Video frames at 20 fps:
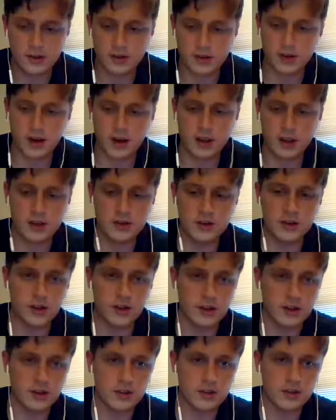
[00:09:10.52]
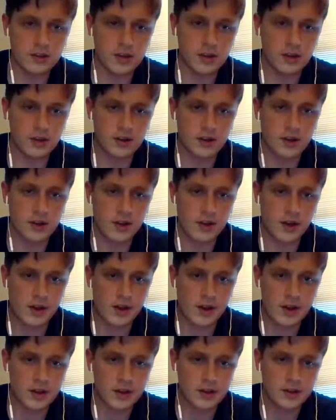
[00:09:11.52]
here, I can do this.
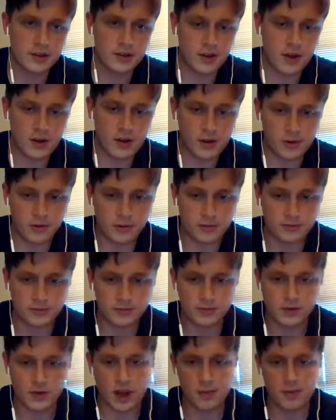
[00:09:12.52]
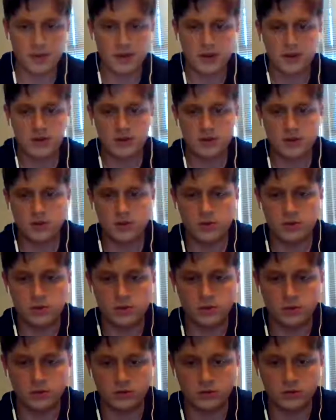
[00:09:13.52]
So I'm gonna do.